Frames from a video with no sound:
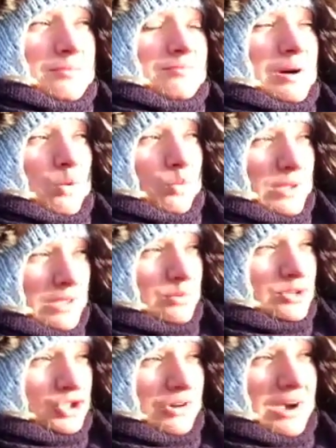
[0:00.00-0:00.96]
But we
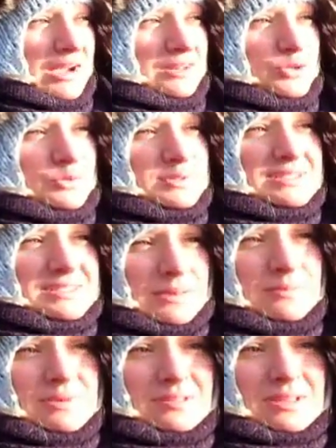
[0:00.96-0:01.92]
would try to
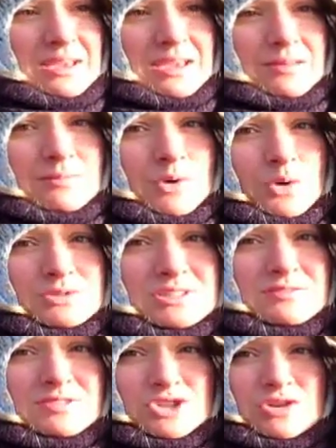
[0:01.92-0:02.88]
simulate
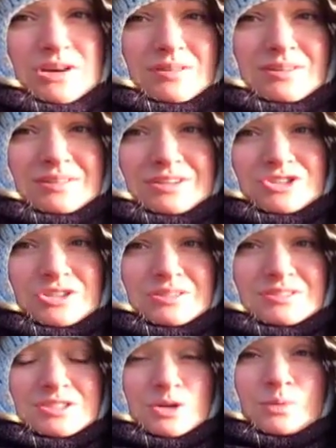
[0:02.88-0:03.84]
most of the trail
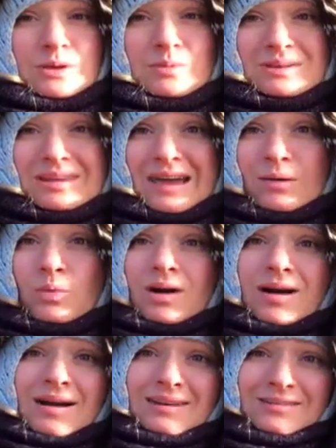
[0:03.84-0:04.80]
conditions. So we would get
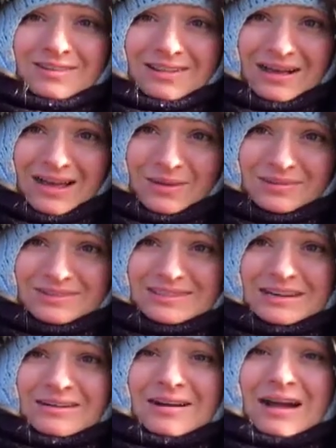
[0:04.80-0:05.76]
what kind of climb is
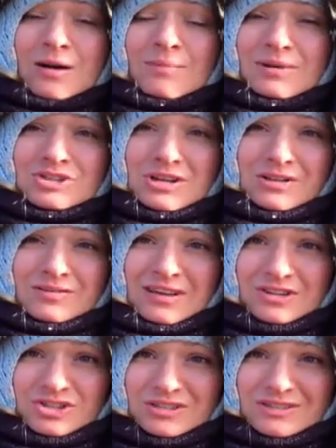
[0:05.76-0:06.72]
there, how much
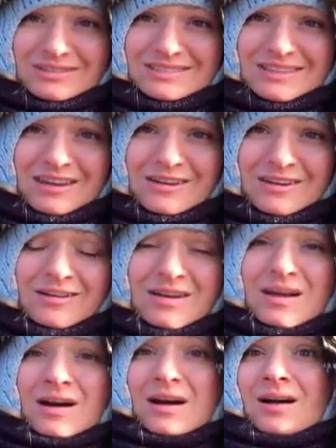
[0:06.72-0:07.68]
elevation is there,
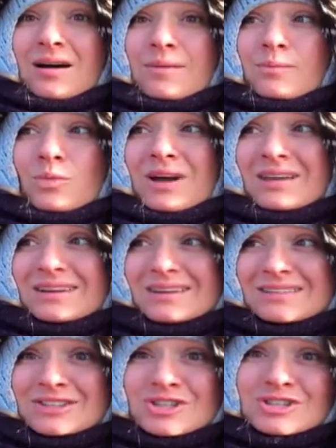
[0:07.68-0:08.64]
what kind of
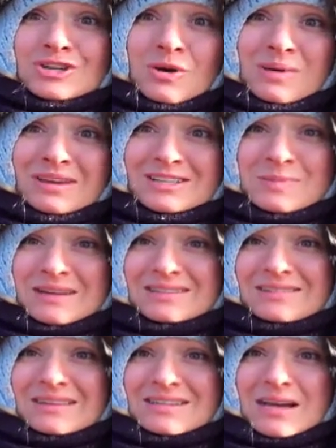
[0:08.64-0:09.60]
conditions are we
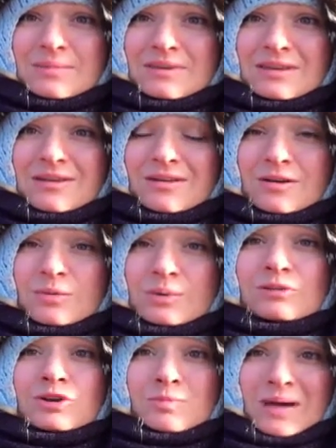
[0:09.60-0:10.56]
expecting that time of year.
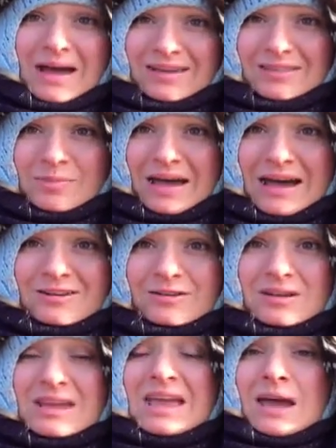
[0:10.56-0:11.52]
We look back in the
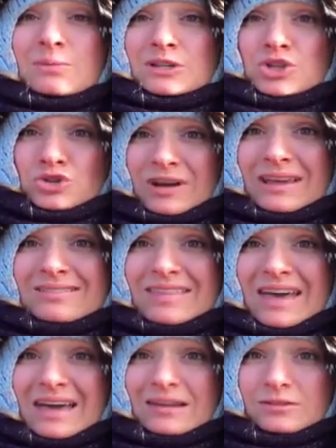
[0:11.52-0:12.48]
pattern and we train
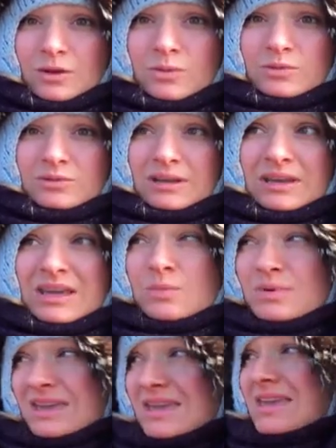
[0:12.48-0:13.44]
that locally.
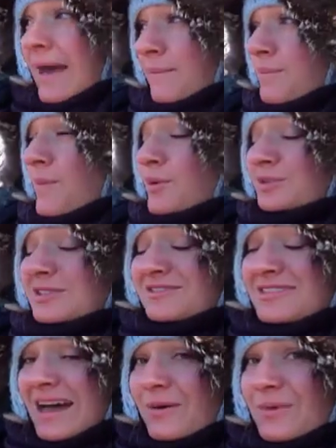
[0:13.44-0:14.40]
We can get most
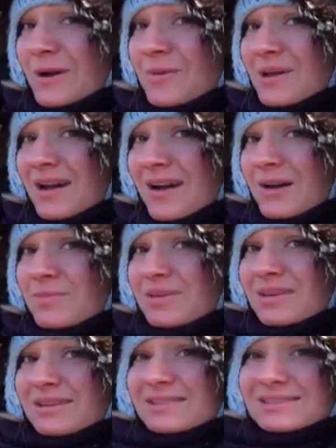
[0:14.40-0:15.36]
of that where we are
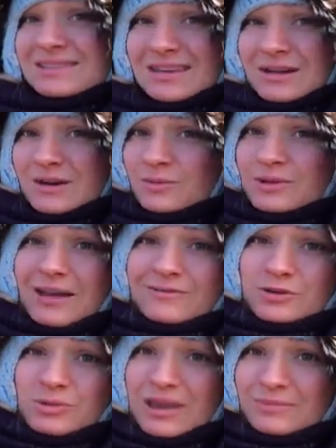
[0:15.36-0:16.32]
because we
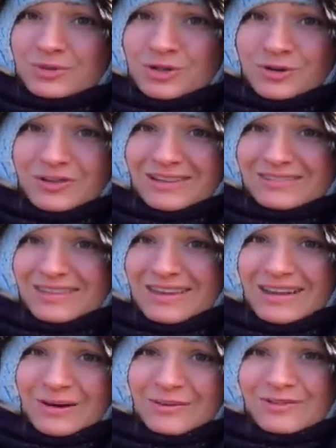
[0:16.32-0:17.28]
have New Hampshire right
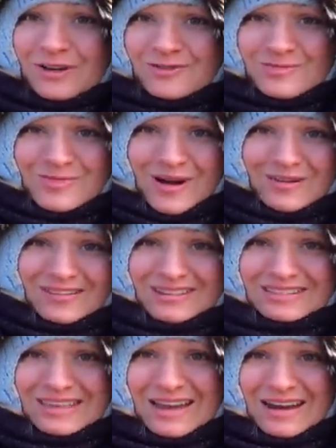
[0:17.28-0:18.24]
there, we've got Vermont
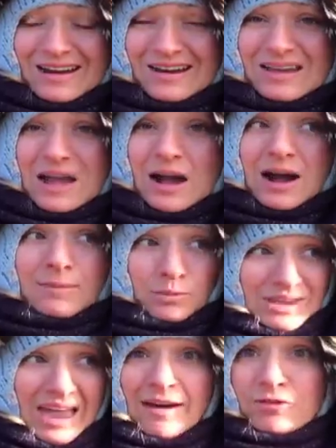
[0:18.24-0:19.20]
right there.
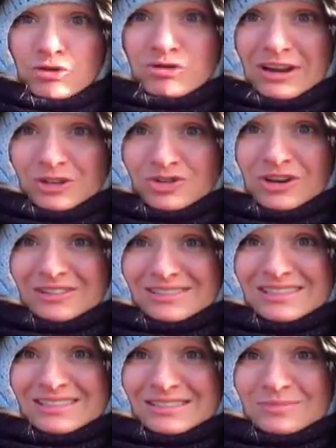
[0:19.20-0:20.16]
We have great trail
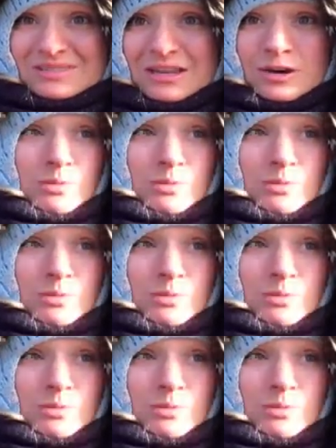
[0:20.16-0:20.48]
systems here.